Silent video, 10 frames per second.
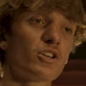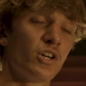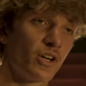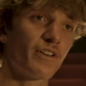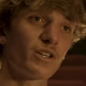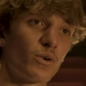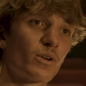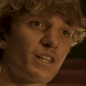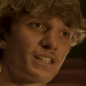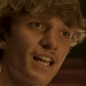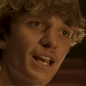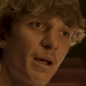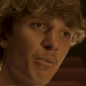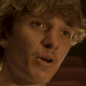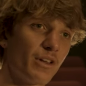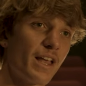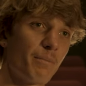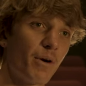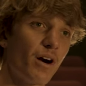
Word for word: could have ignored the sign I put on that